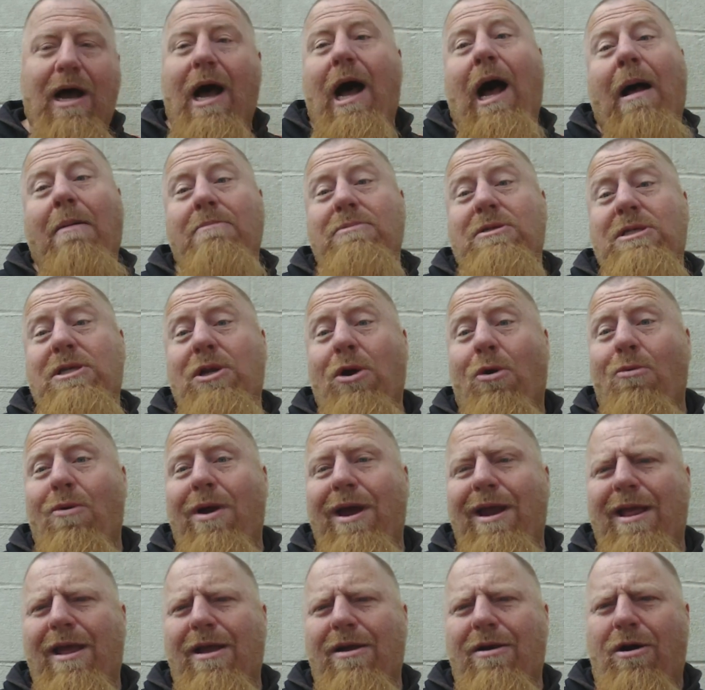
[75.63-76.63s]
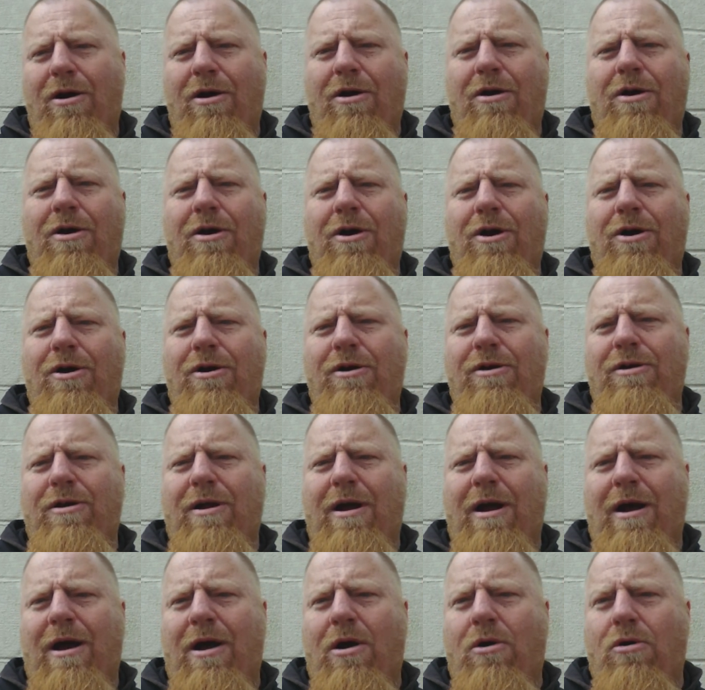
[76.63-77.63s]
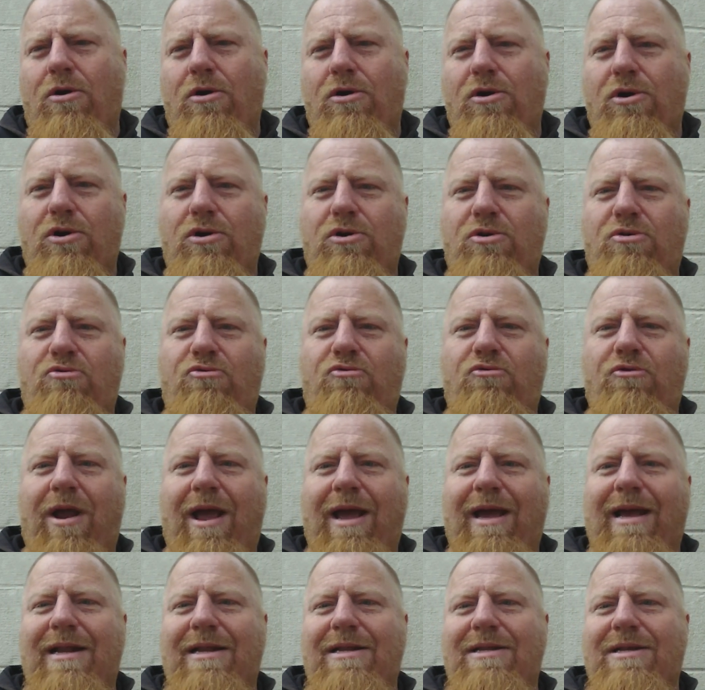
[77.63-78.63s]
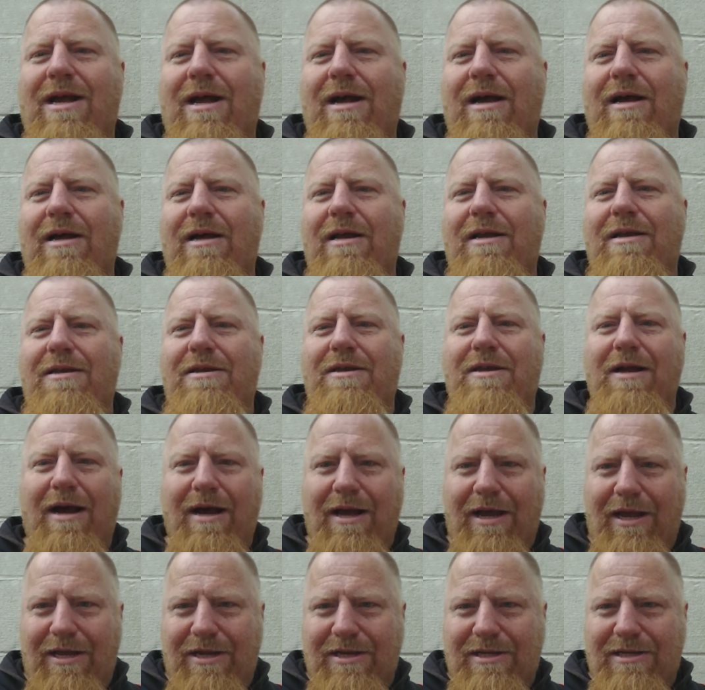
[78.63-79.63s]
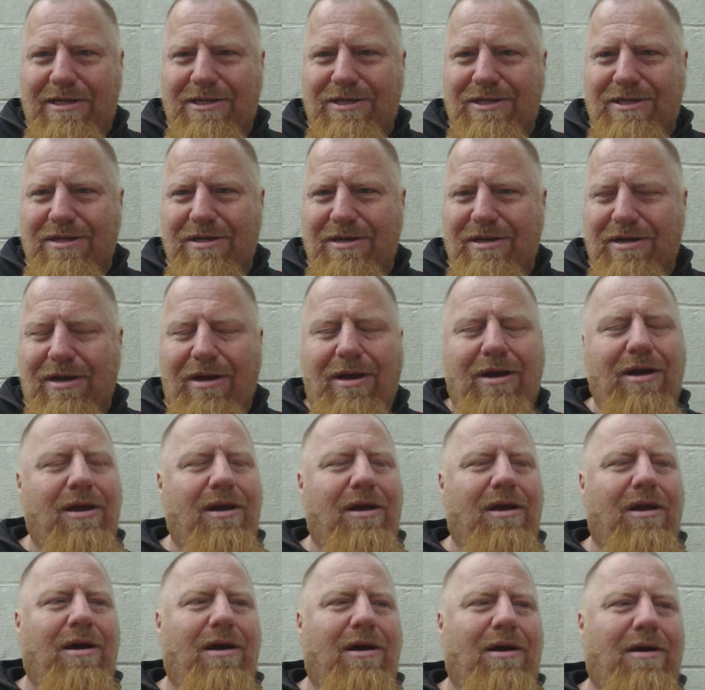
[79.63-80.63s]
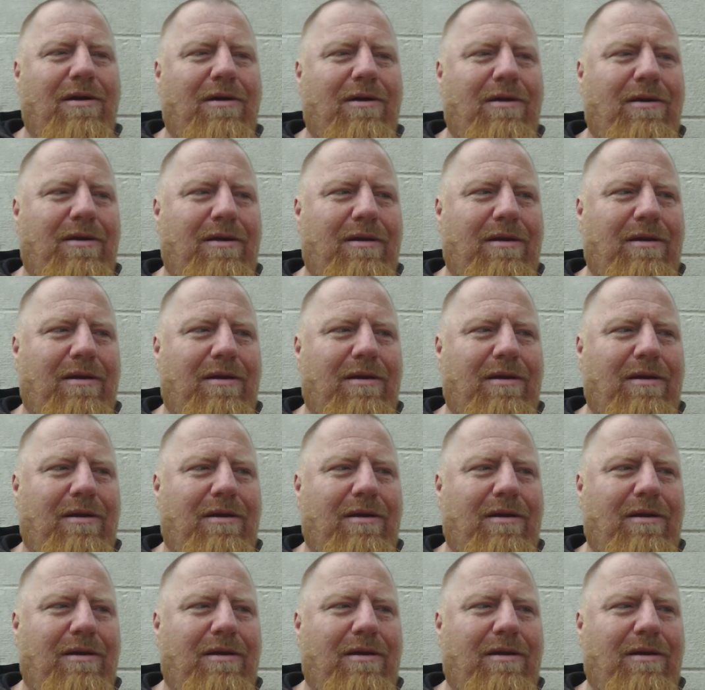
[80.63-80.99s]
I'm still waiting on our Dragon's Eye Dice uh,